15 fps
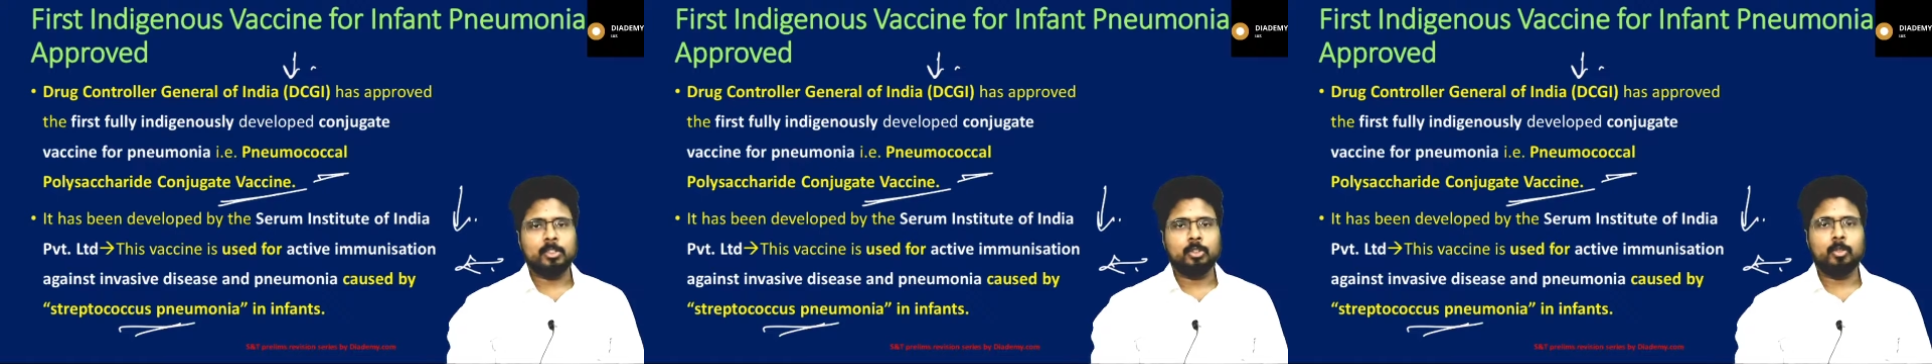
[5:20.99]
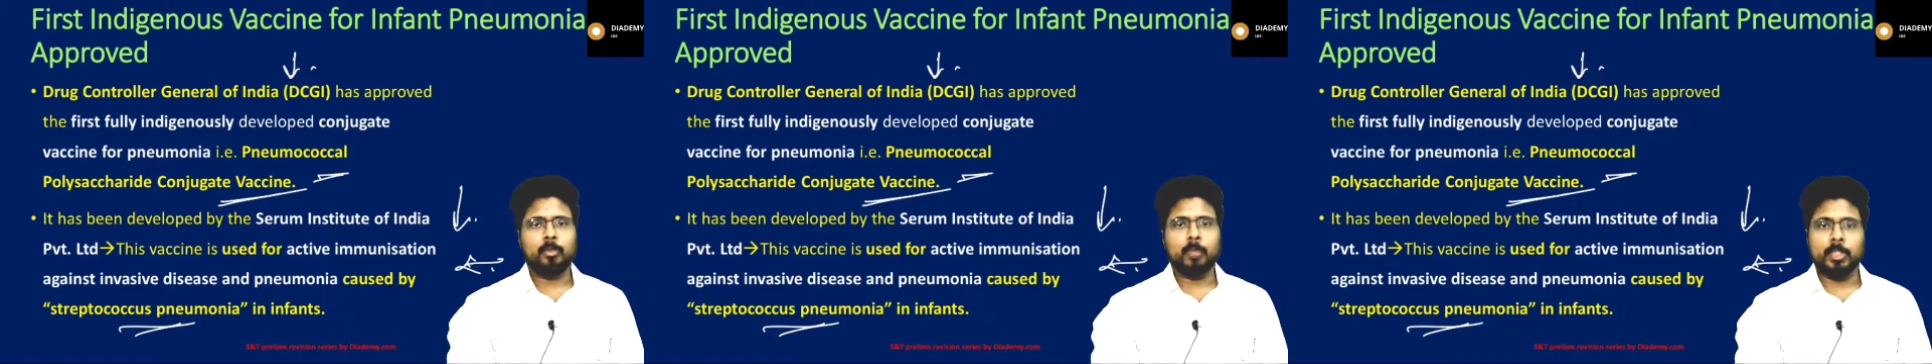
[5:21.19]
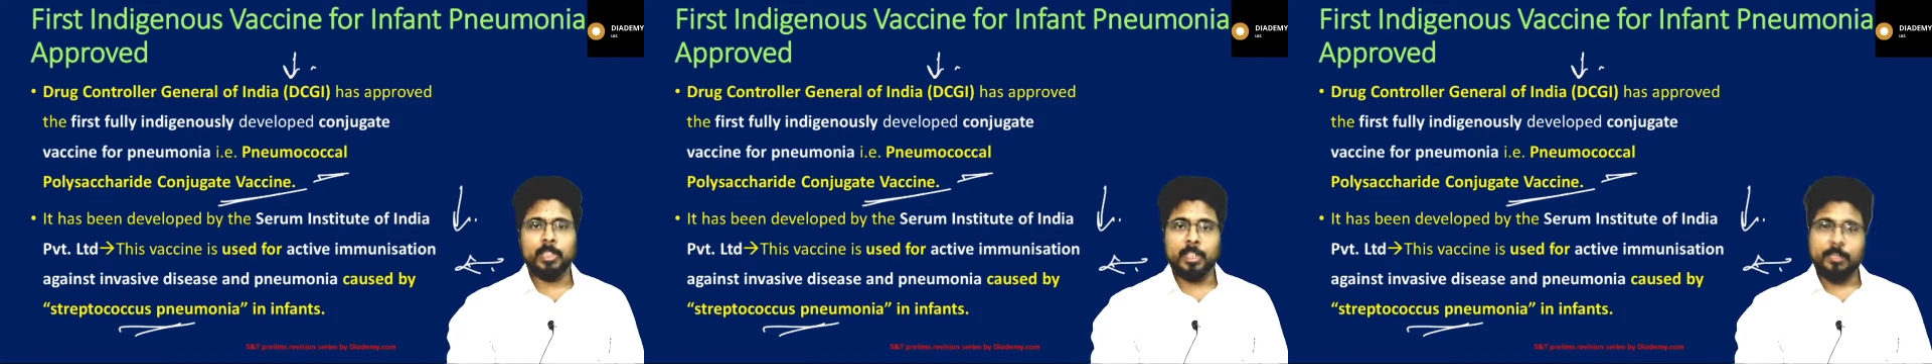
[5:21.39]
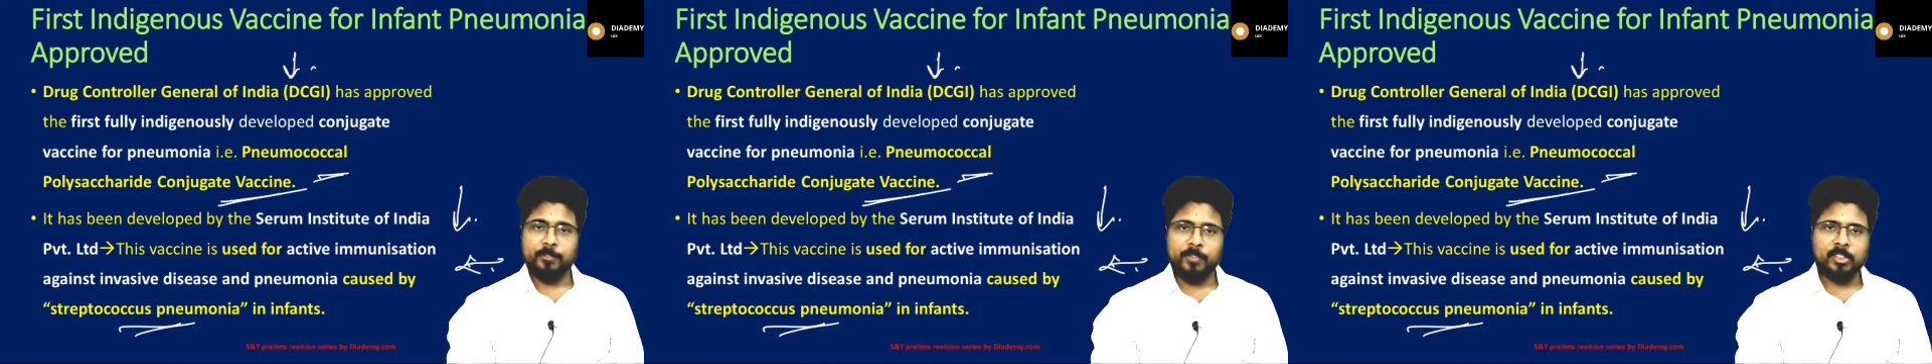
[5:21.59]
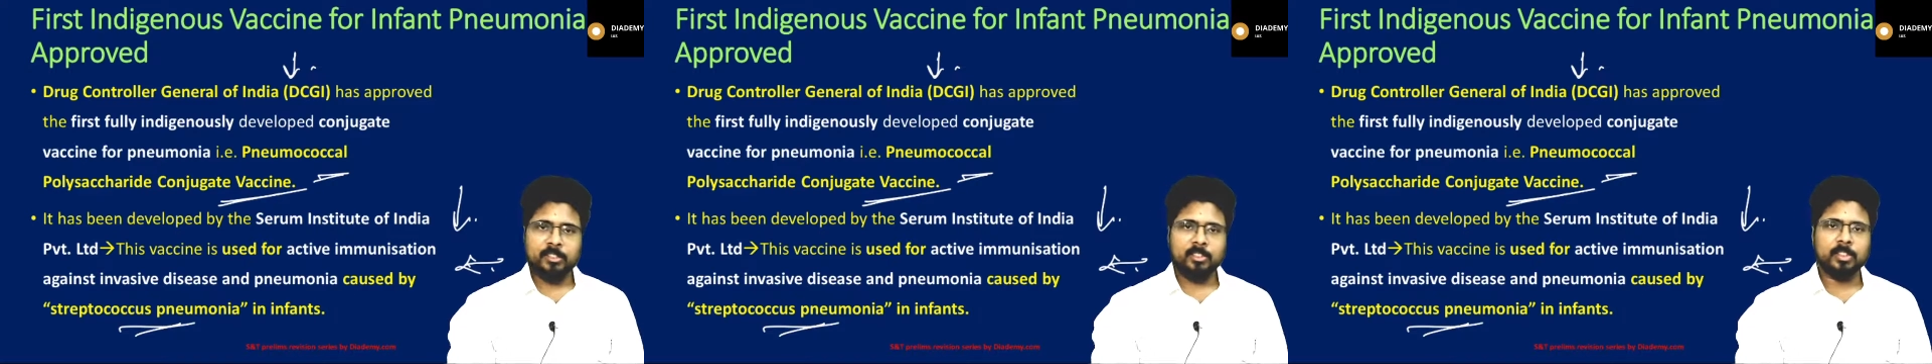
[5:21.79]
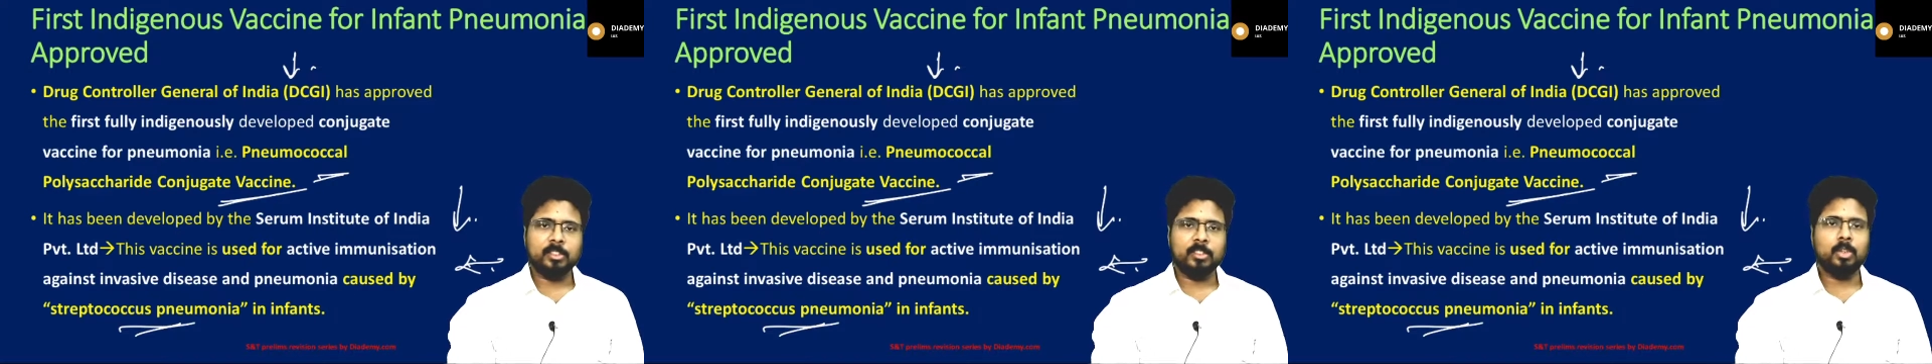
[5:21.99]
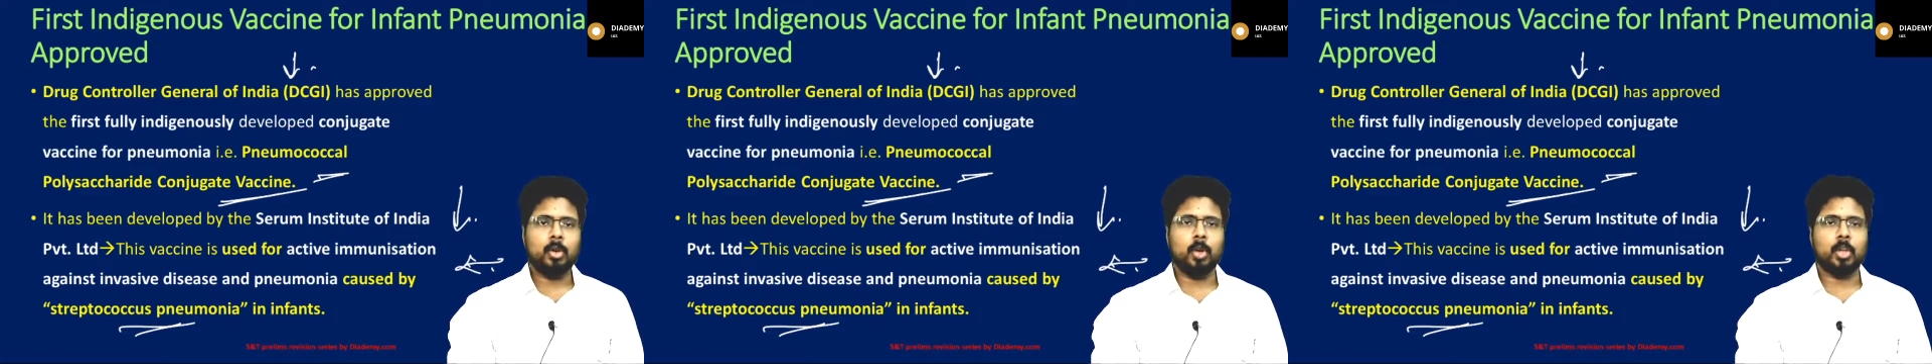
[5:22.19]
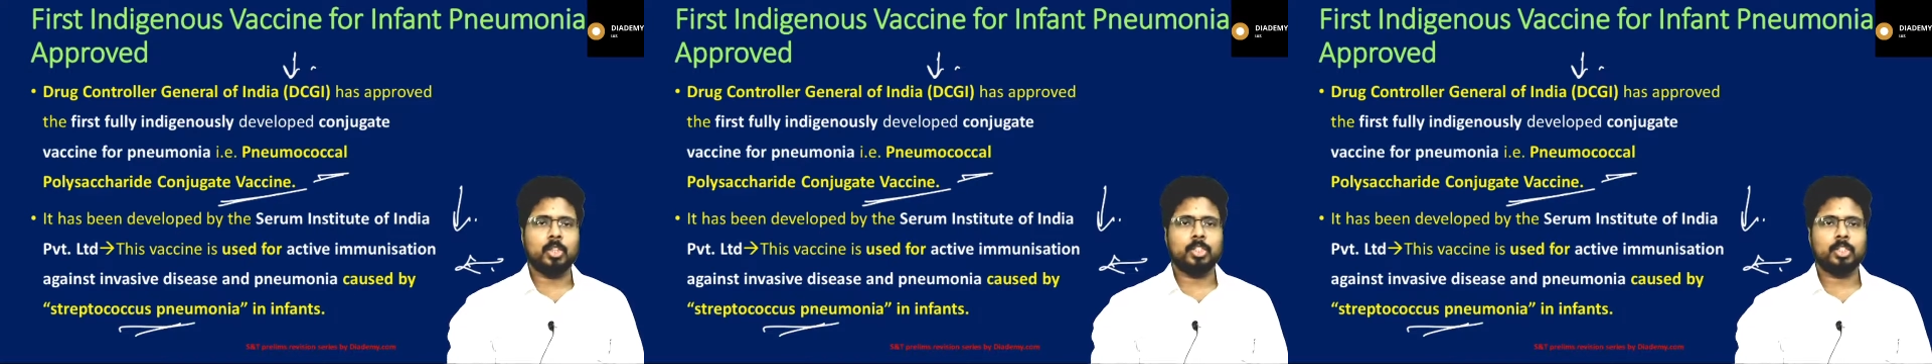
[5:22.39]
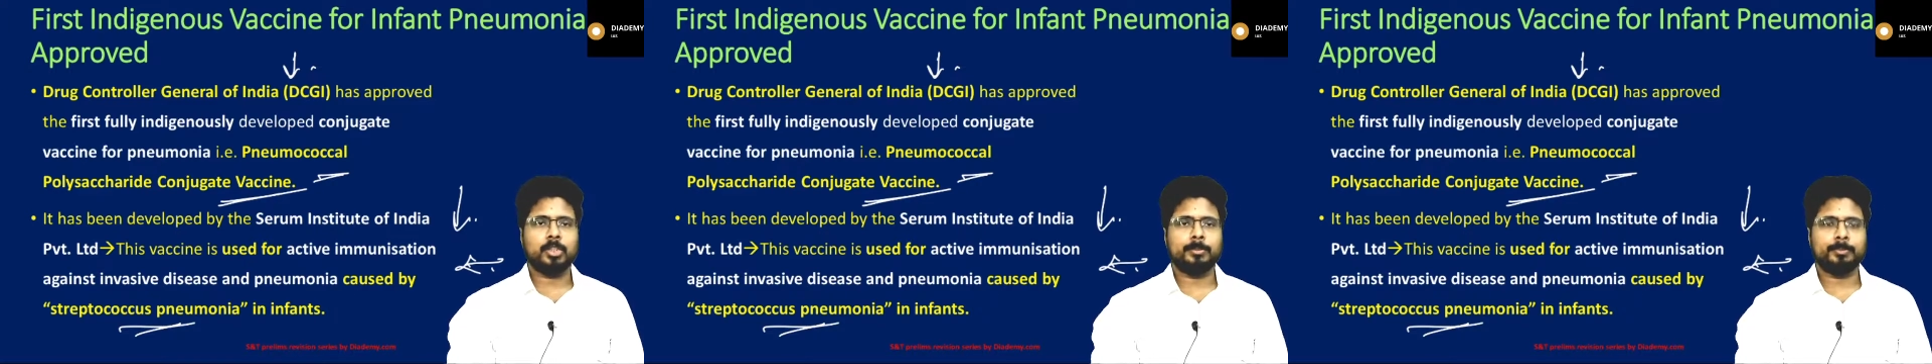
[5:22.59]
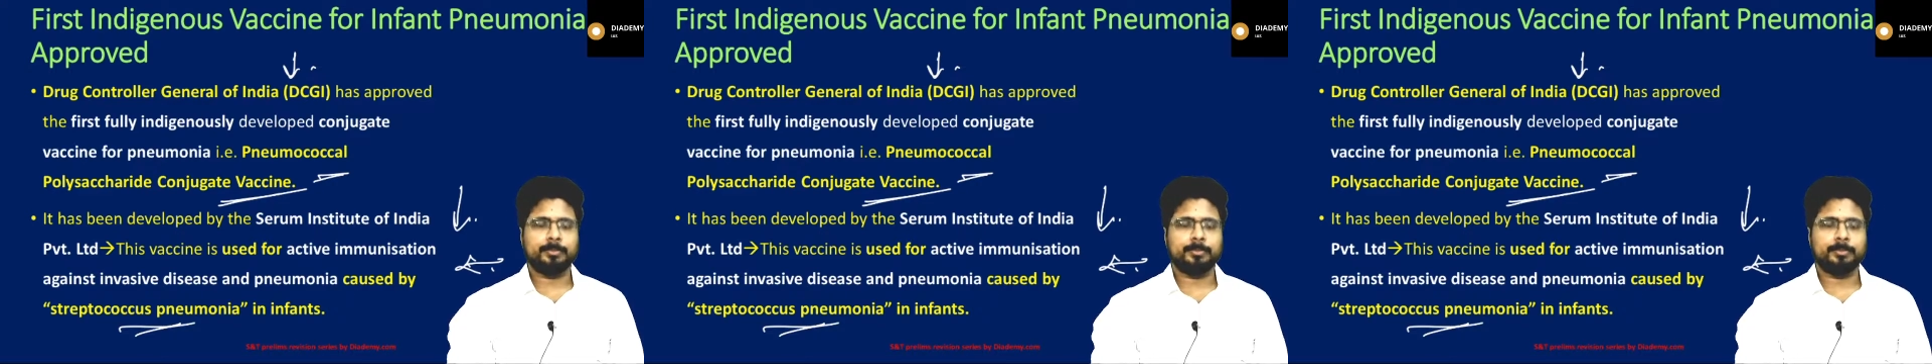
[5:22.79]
so for the infants this is launched